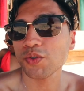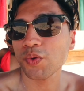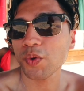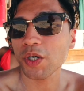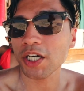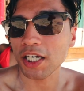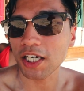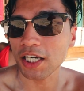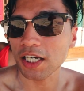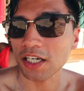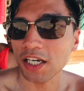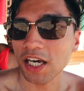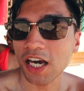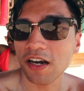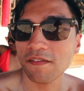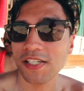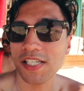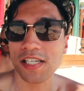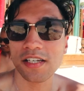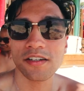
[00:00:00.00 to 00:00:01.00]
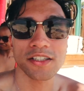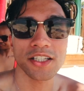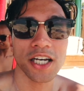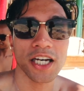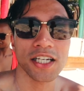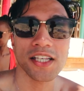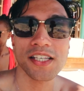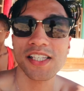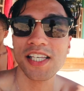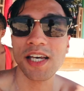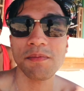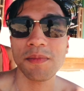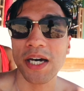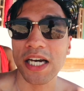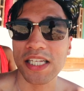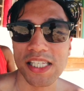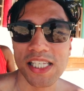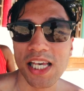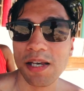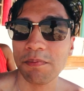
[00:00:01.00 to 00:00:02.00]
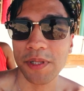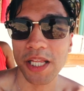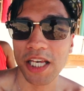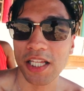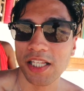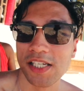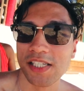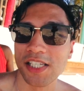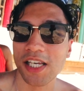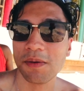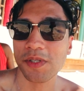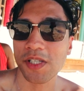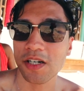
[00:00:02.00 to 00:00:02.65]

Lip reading: twerking every single night. The same night, the same playlist, same